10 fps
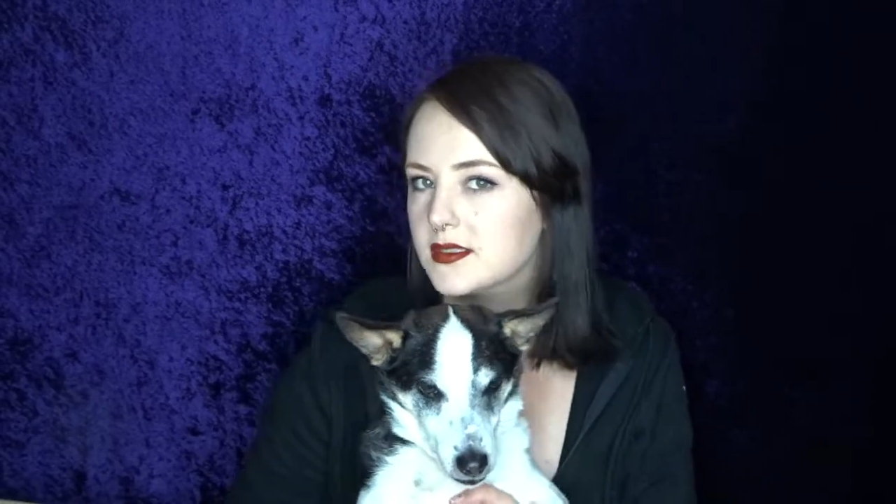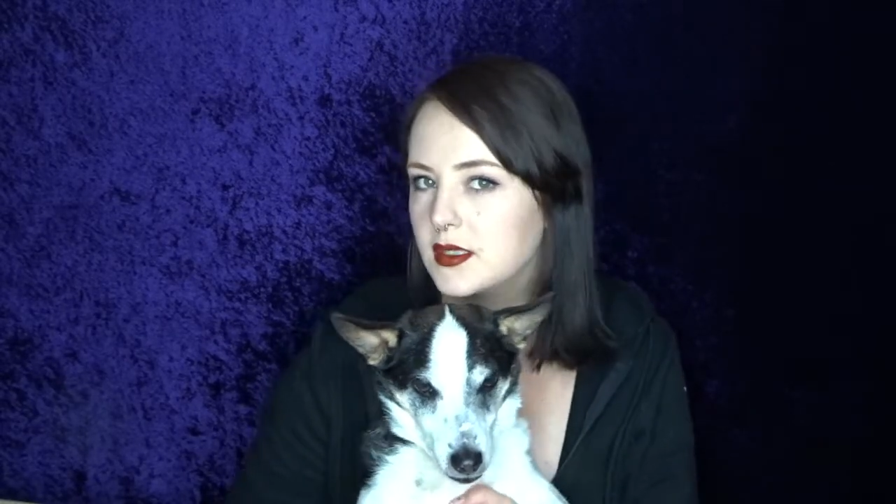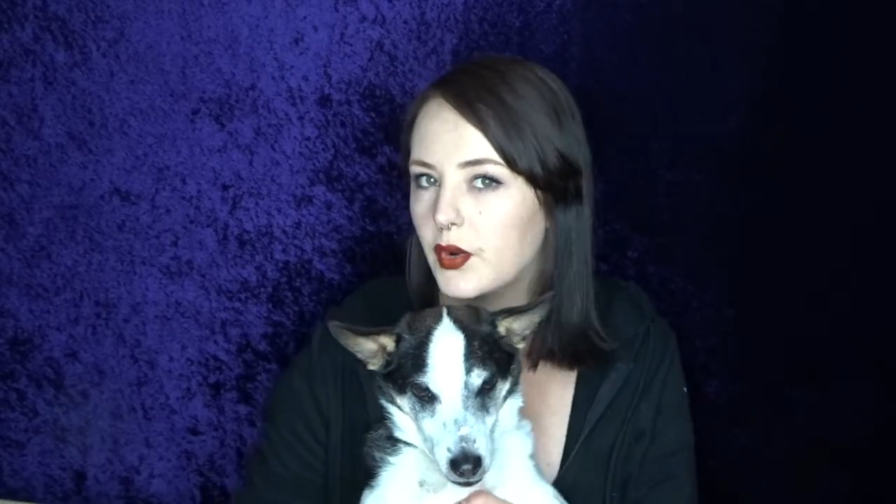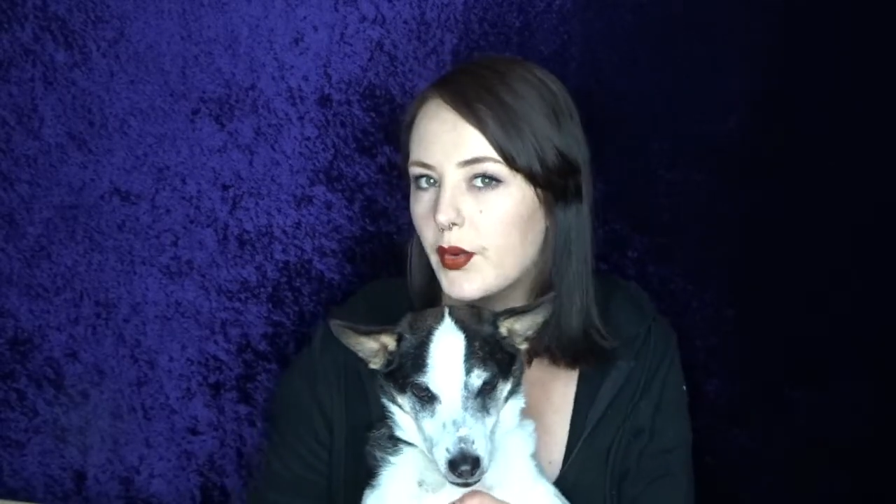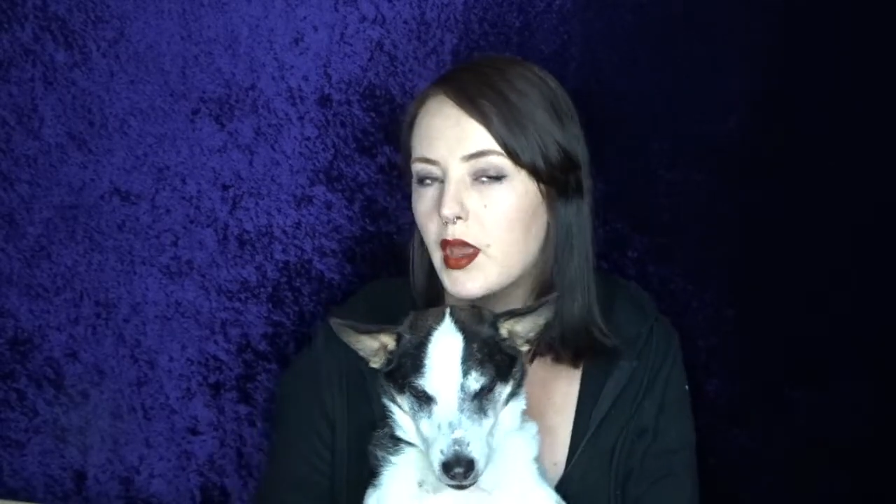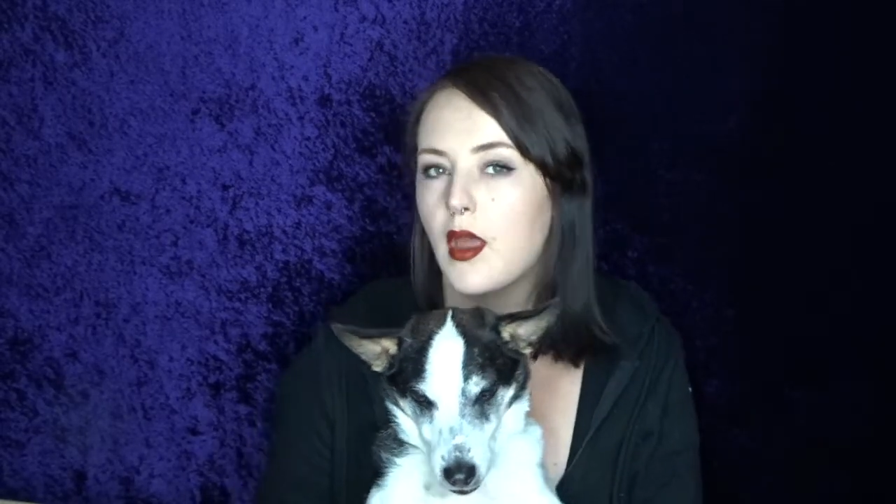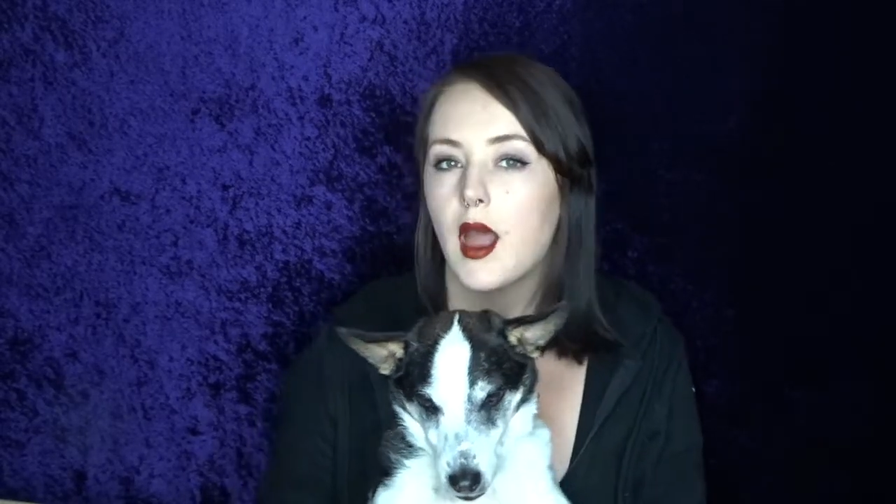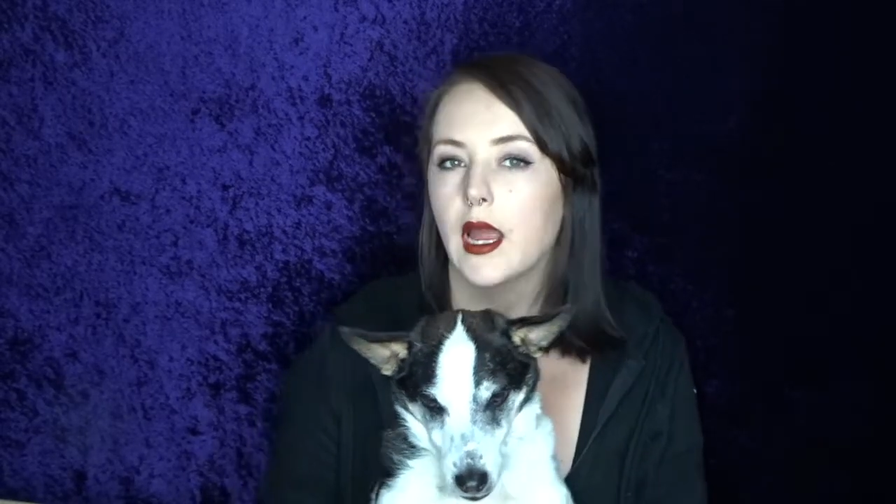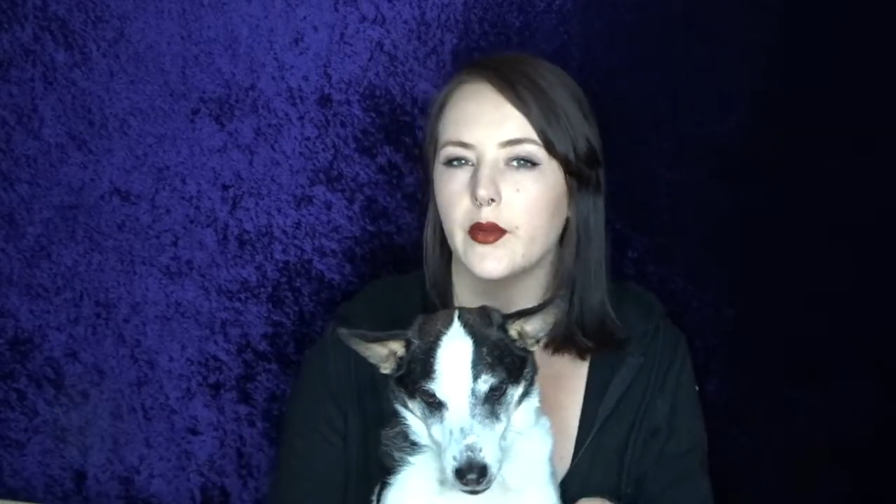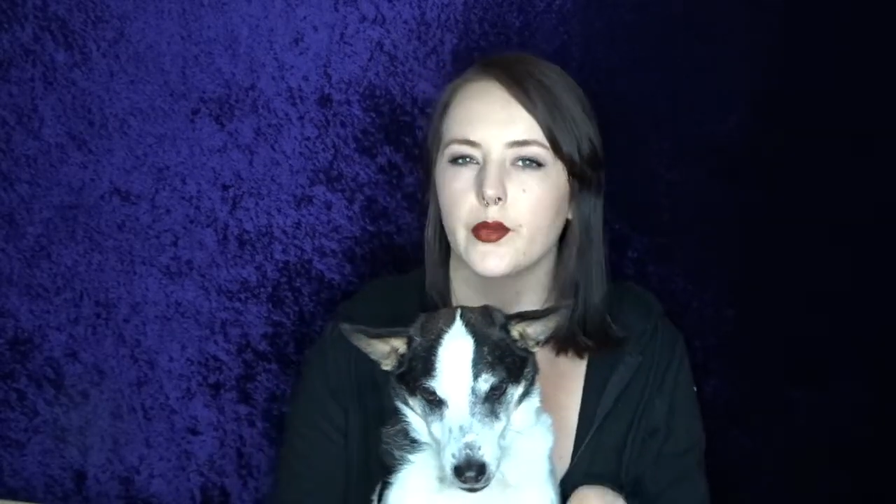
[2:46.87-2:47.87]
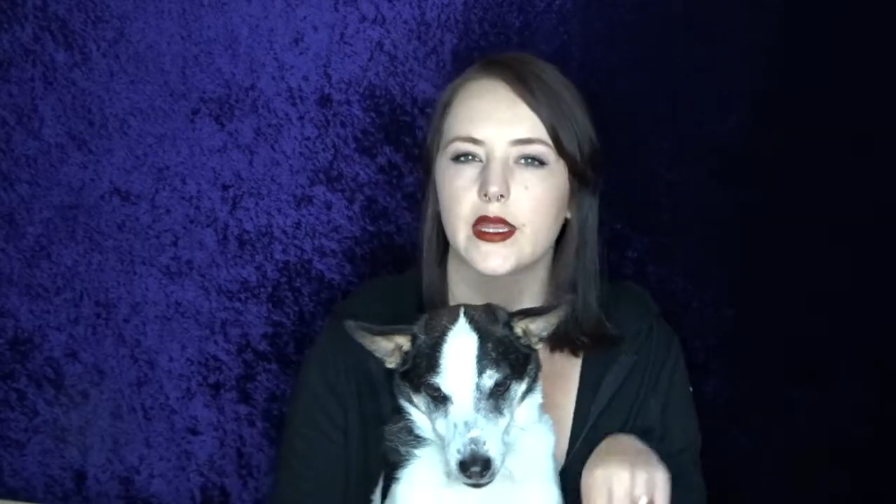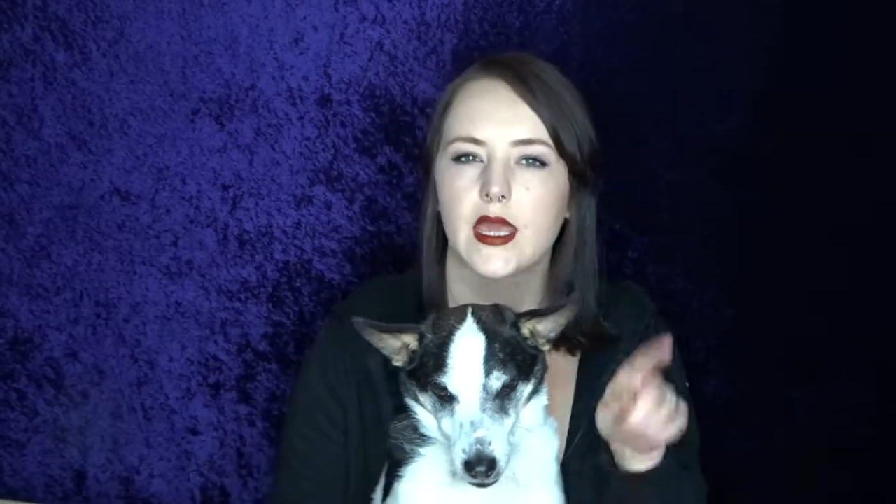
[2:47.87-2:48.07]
So I already